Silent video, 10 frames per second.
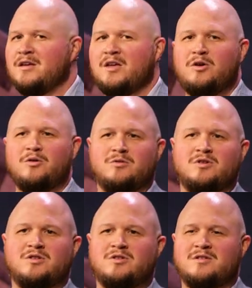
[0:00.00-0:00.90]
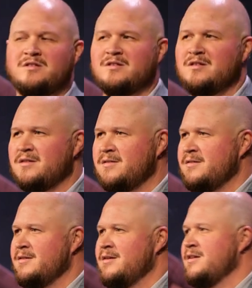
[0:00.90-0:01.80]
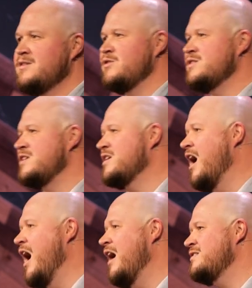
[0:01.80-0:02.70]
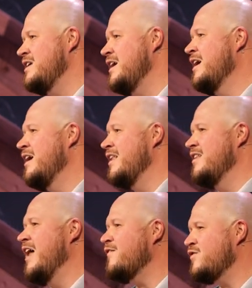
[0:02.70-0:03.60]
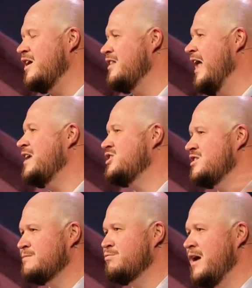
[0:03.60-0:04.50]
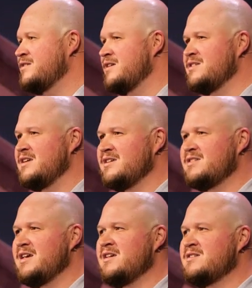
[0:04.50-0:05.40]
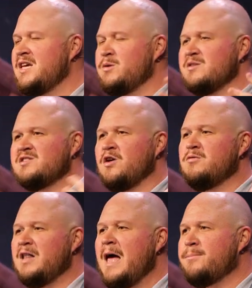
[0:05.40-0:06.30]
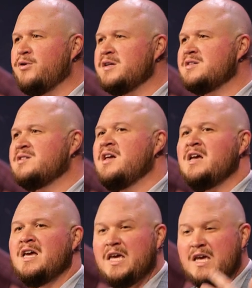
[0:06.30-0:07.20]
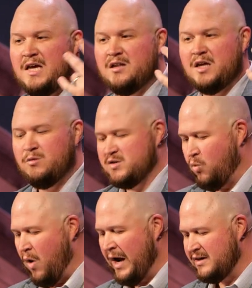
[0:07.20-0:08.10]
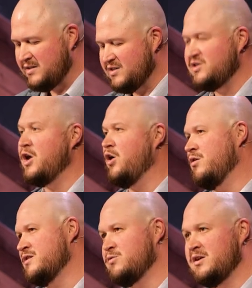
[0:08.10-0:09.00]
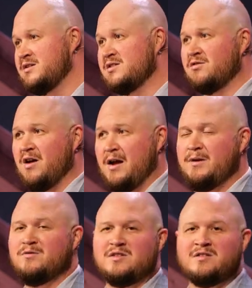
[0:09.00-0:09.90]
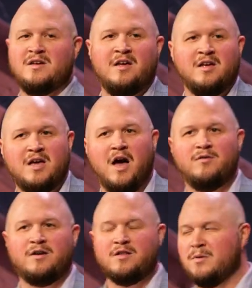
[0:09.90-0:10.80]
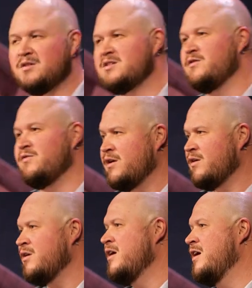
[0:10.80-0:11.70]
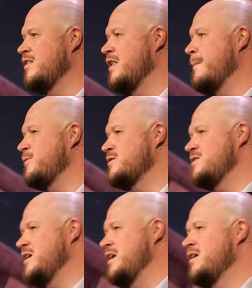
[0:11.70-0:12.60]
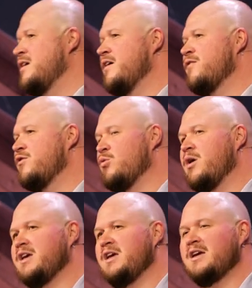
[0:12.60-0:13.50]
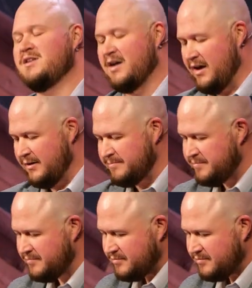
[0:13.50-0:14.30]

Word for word: Huge. So it says Gehazi left Elisha's presence, and it says he was so leprous, he, he, he was white as snow, is what it described. He was just covered in the most severe leprosy for what he had done.